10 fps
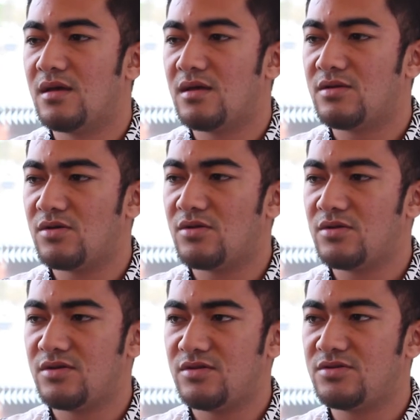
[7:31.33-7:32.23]
you
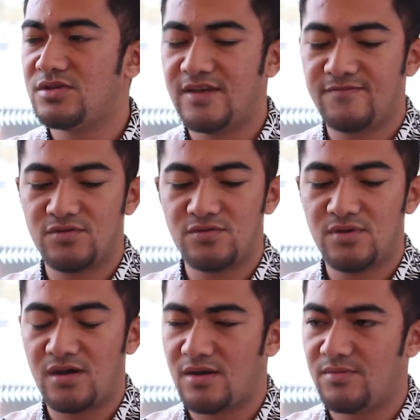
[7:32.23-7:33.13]
you just have to,
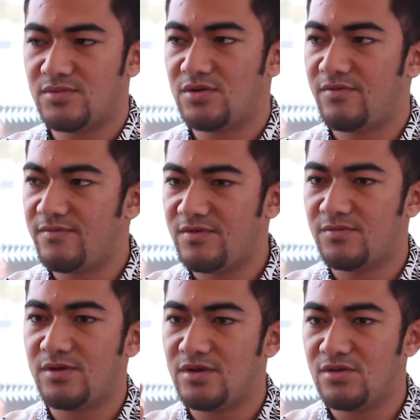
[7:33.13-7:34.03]
um, you're, you're,
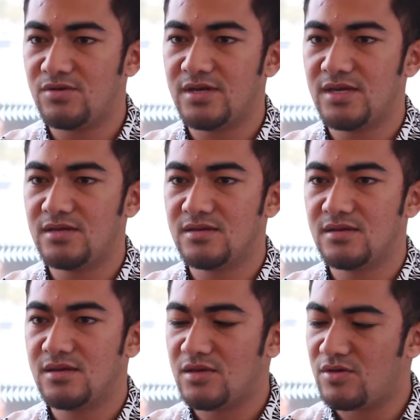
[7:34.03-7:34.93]
when you're looking,
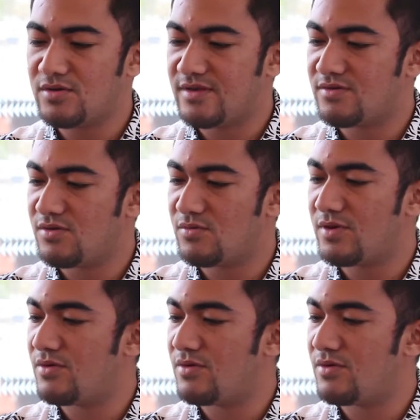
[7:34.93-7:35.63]
you always have to look where your,